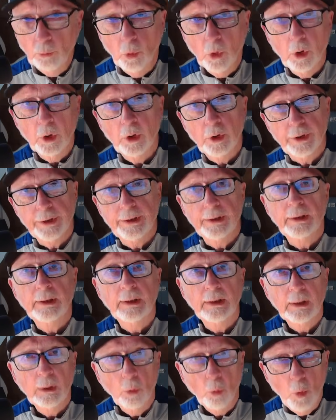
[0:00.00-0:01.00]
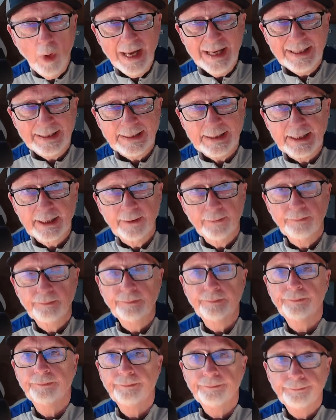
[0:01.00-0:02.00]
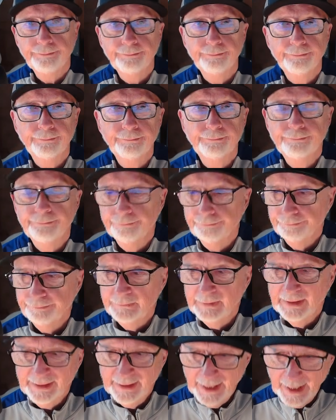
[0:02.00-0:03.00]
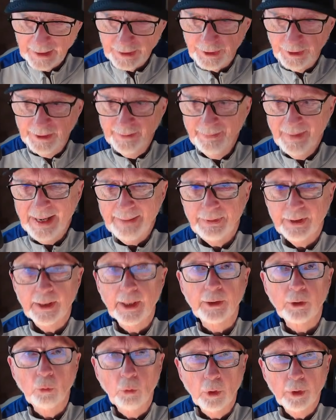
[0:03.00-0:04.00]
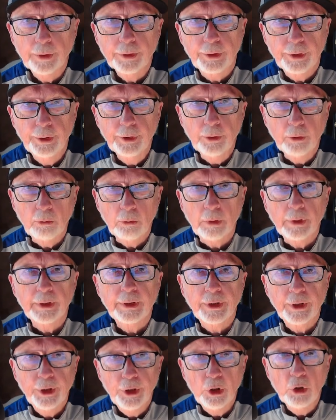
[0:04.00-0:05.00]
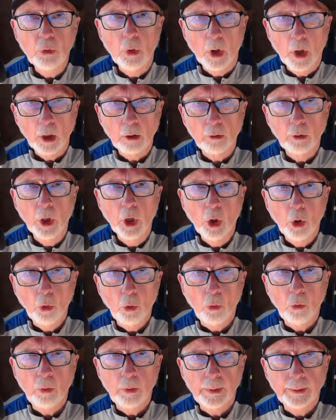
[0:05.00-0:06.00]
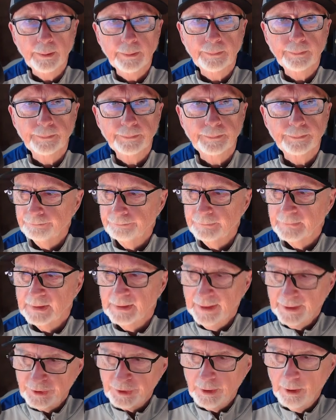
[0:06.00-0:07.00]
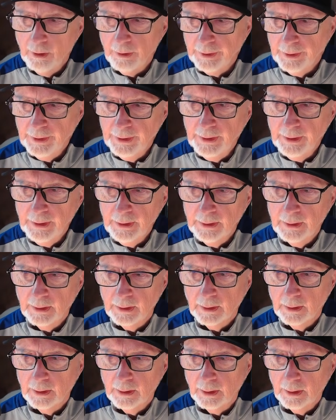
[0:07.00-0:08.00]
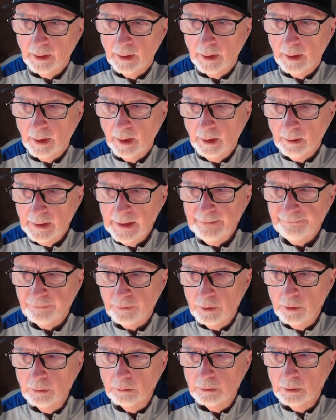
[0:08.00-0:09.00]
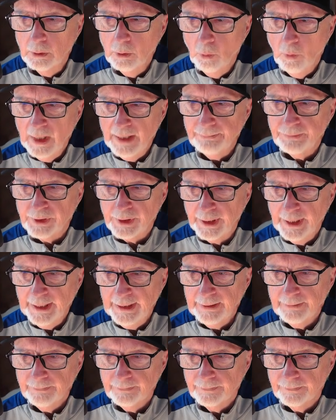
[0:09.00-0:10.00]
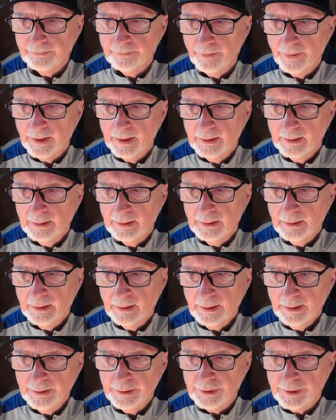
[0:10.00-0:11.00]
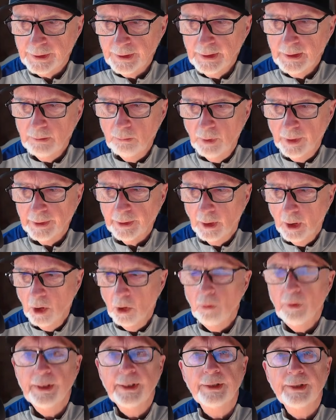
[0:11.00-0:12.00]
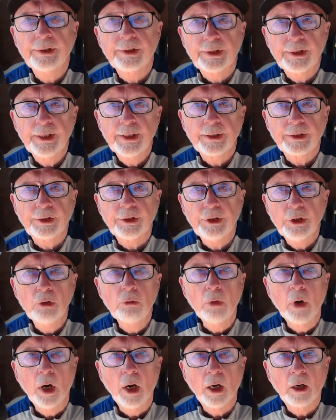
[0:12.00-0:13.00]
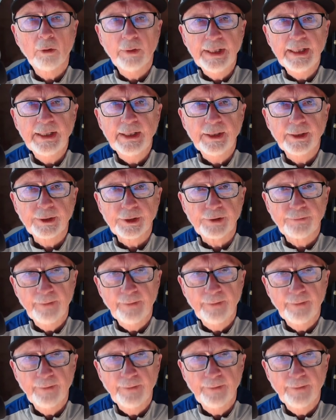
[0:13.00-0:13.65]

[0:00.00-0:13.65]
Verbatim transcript: word weight. And actually, maybe another word too QRO. Let's go to the RF Guru website and see what ON6URE is